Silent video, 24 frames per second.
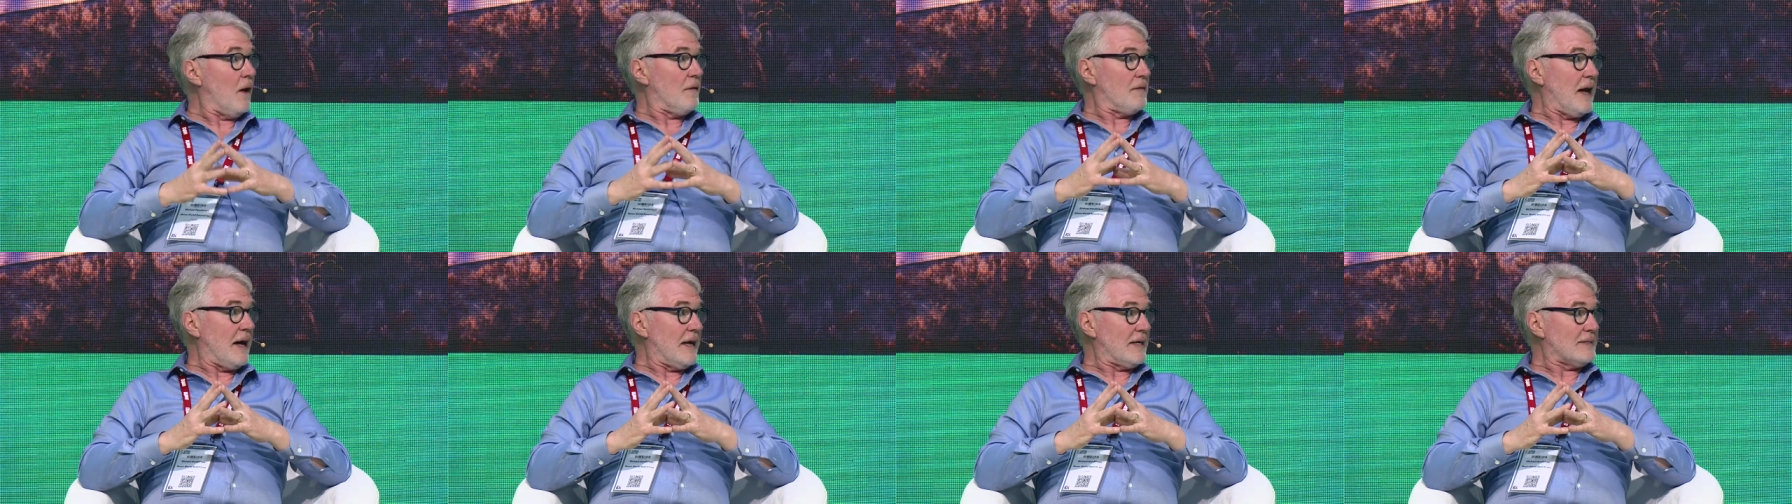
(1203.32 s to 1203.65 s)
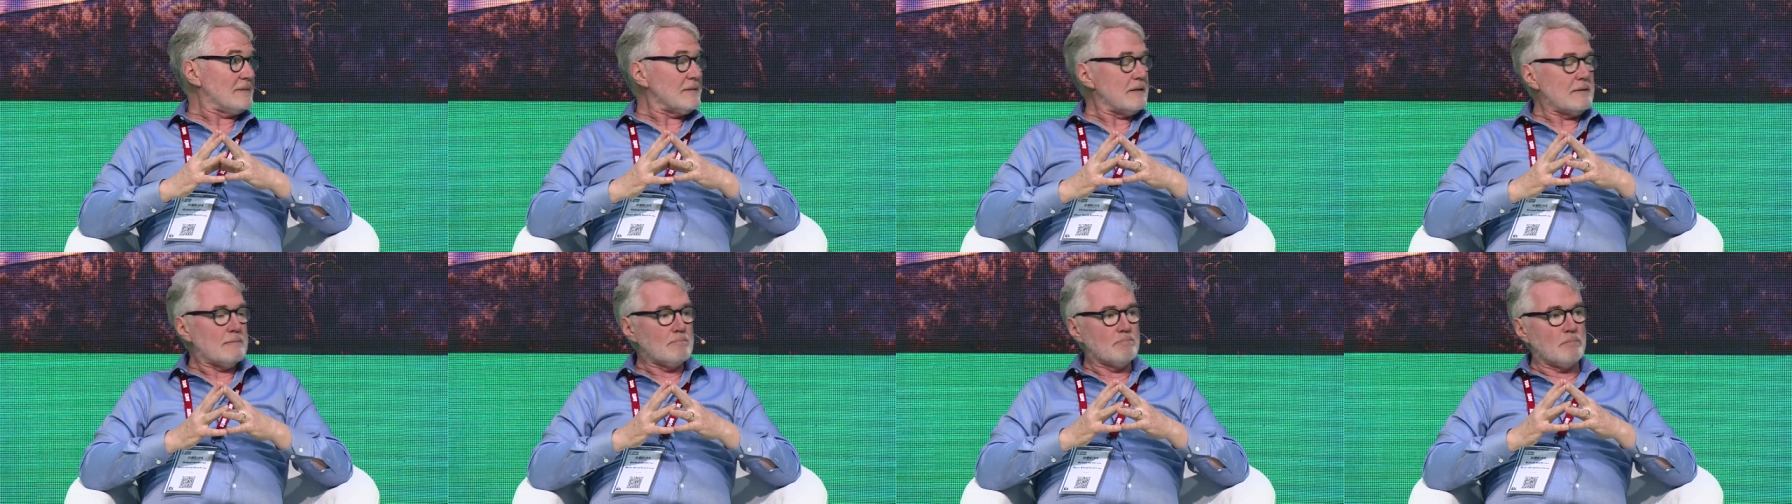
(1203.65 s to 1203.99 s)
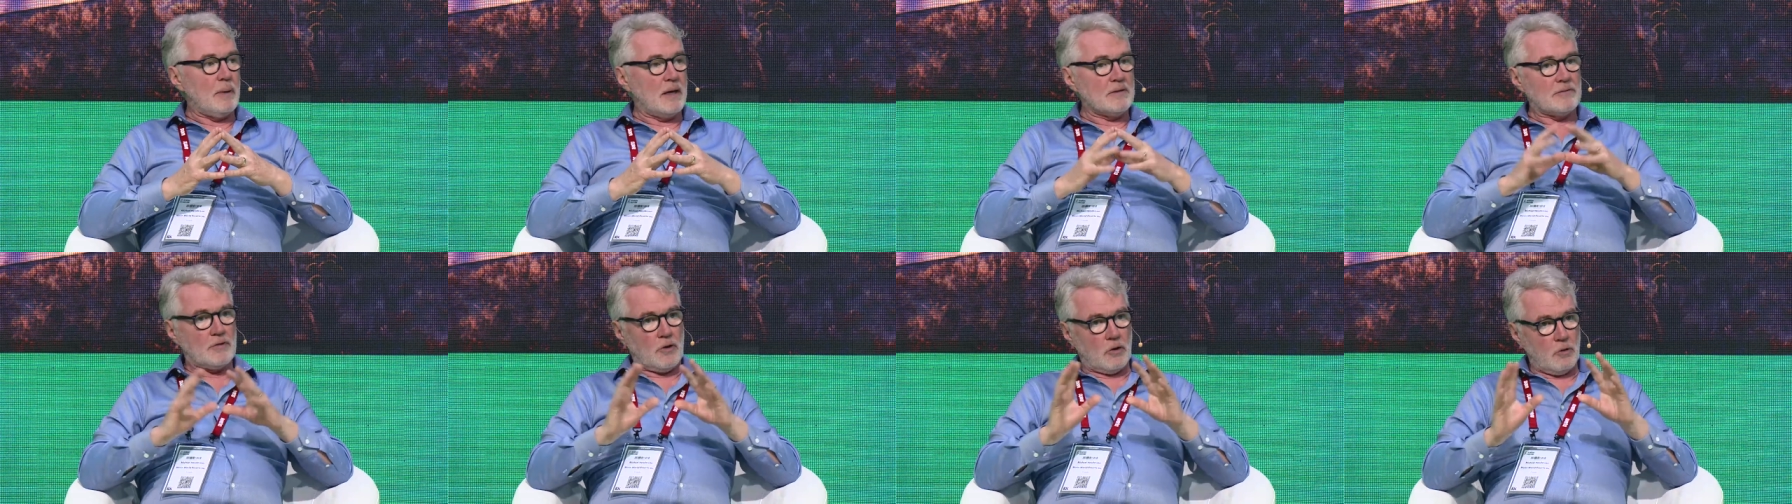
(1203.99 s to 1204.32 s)
on that,
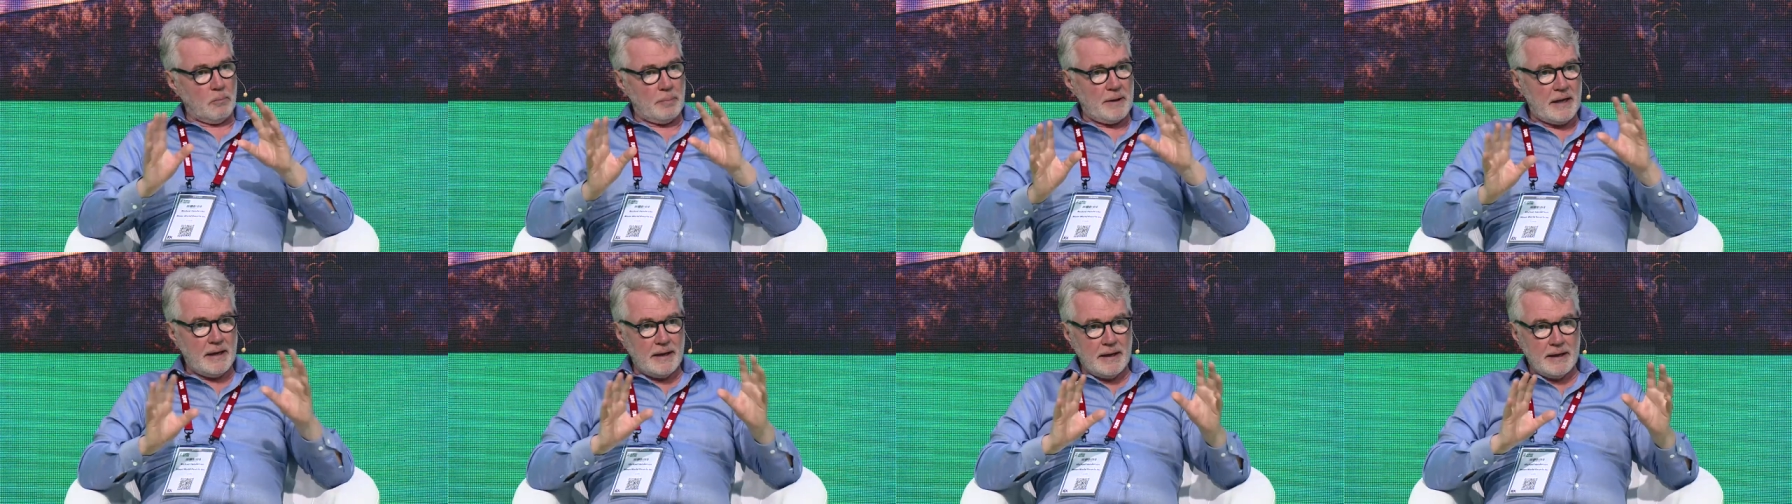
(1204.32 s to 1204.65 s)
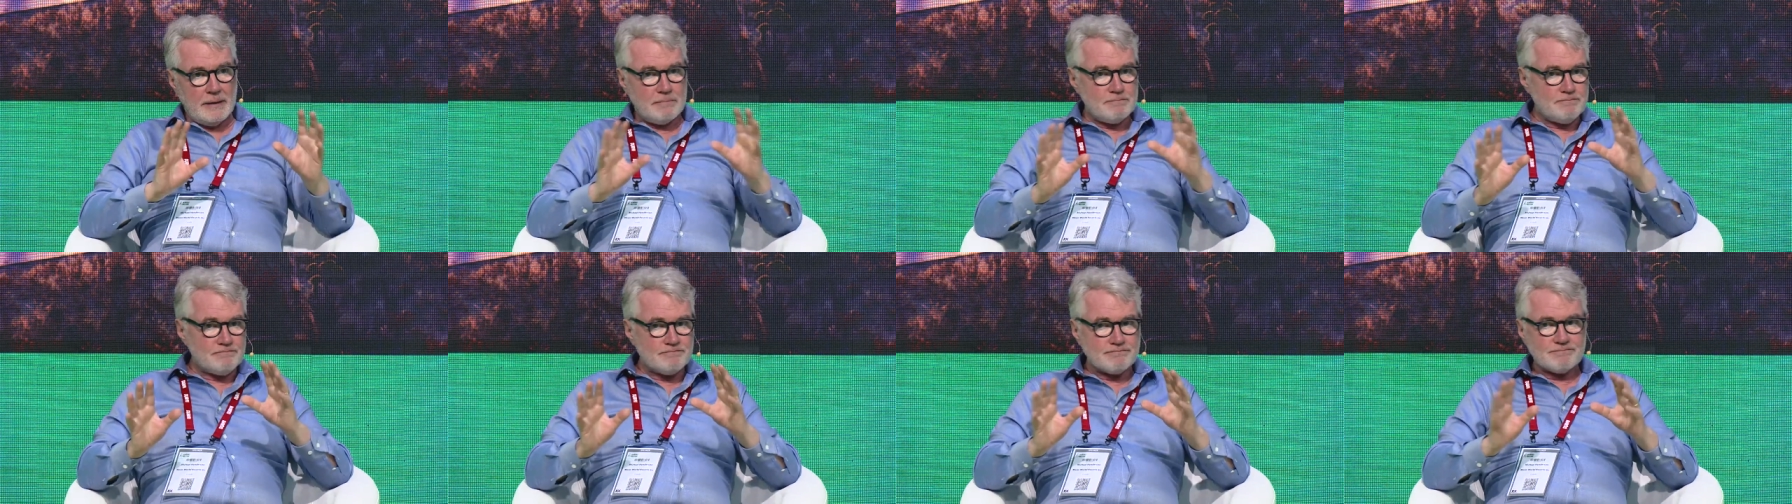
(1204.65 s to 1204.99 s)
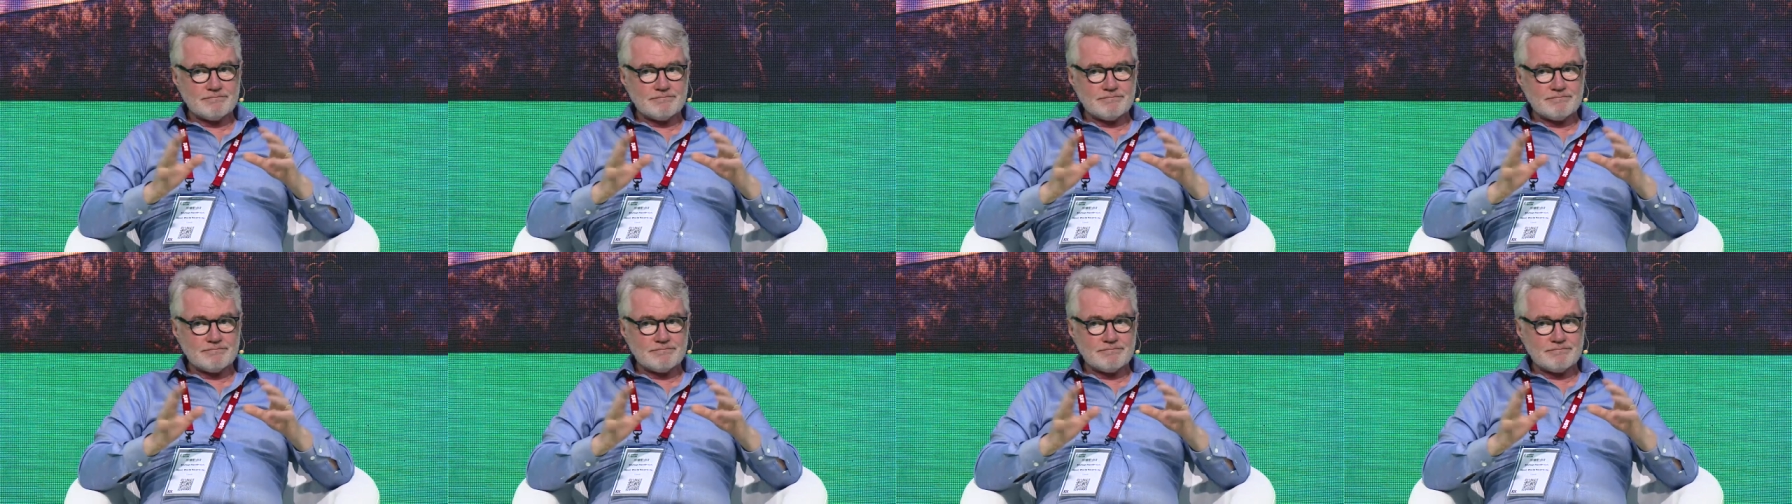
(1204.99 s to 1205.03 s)
but there'll be,